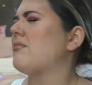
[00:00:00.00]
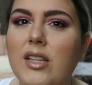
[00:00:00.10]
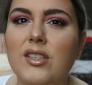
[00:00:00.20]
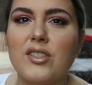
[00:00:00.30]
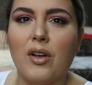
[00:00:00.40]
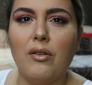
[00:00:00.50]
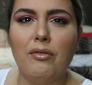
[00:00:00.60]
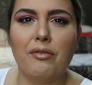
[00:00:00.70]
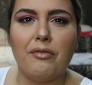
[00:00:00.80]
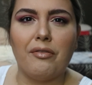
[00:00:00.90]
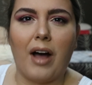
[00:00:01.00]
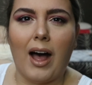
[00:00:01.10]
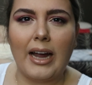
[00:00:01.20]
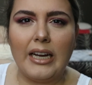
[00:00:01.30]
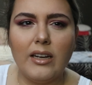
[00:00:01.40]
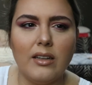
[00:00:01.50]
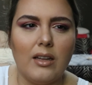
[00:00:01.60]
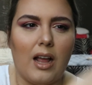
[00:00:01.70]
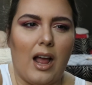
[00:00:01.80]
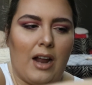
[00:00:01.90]
It's so fine.
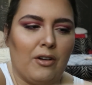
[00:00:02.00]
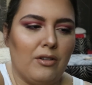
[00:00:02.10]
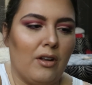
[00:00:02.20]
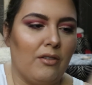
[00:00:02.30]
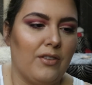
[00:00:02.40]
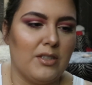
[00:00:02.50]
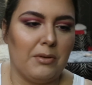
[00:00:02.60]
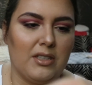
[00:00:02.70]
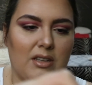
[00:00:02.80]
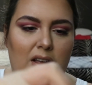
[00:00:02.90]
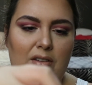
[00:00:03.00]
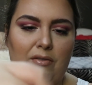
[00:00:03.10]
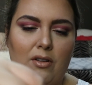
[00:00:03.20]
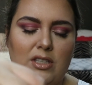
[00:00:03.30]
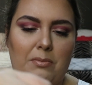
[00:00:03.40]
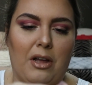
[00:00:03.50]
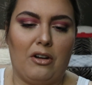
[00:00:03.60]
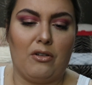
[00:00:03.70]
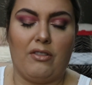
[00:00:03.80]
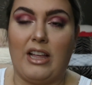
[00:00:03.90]
I don't know if it's because I got a faulty
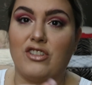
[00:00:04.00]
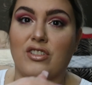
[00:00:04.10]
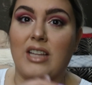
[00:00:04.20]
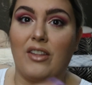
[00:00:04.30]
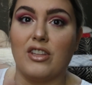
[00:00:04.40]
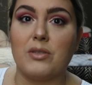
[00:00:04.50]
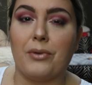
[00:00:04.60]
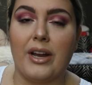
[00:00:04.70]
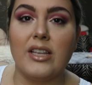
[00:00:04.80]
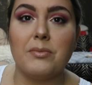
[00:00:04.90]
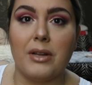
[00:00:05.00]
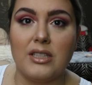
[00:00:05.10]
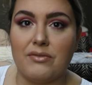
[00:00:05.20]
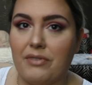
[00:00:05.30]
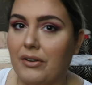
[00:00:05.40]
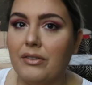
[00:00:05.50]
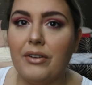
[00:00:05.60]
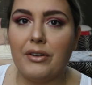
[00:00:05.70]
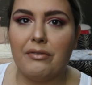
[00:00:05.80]
bottle or that's just how the spray is, but it's very, very